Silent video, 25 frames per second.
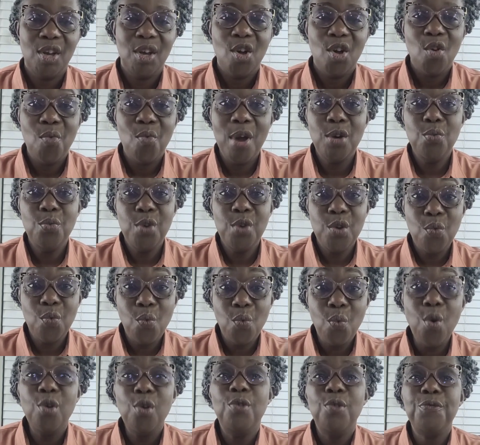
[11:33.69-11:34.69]
When we
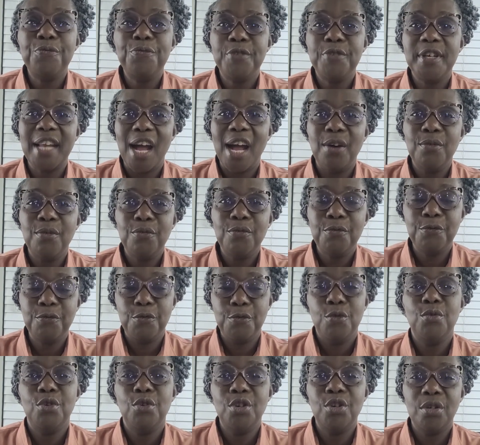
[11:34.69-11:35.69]
wolf down
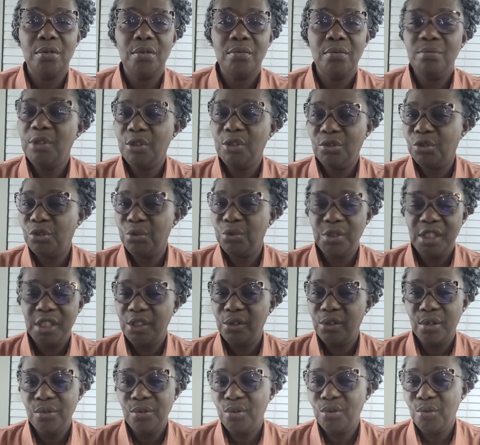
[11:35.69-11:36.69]
food, we truly
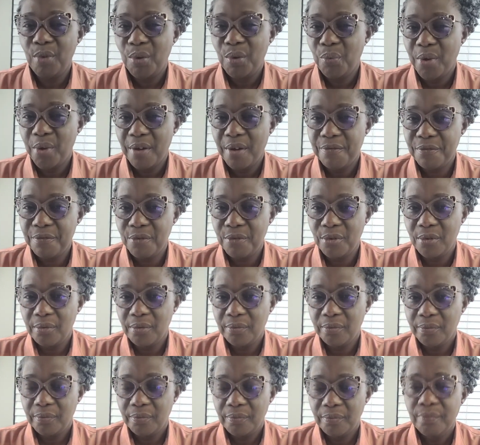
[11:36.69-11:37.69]
don't know when we're full.
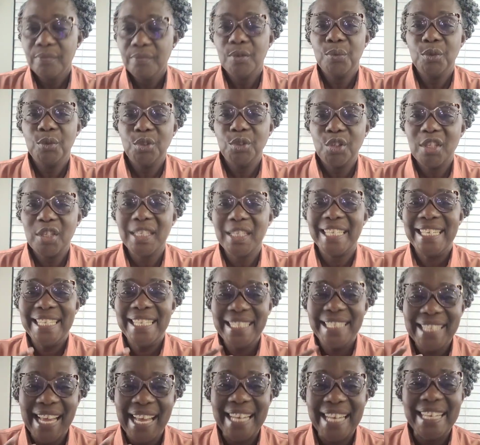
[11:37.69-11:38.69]
We just
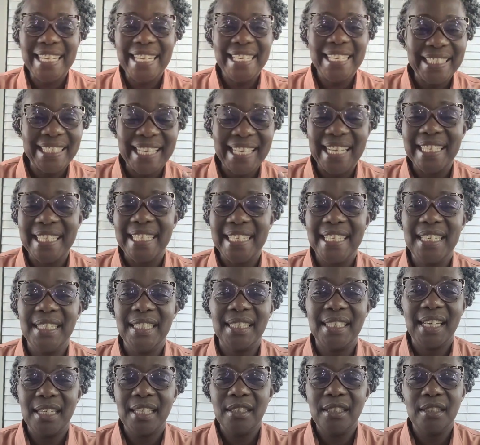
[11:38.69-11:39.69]
eat and eat and
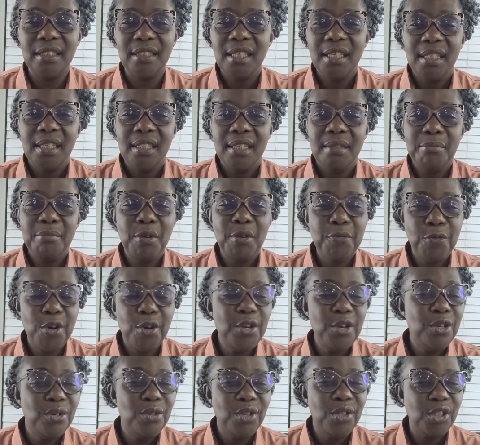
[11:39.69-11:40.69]
eat, and before
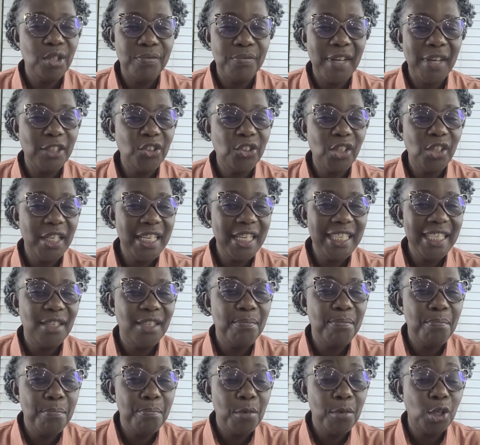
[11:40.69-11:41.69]
you know it, you've actually
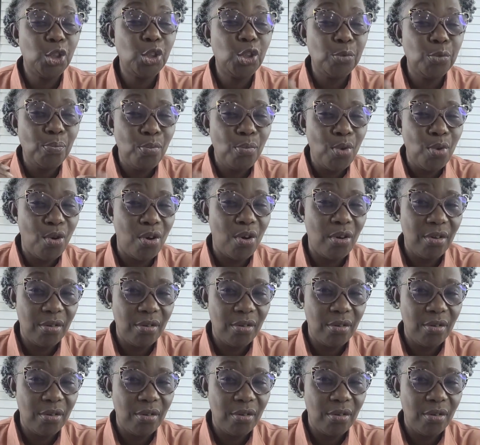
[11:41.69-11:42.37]
eaten much more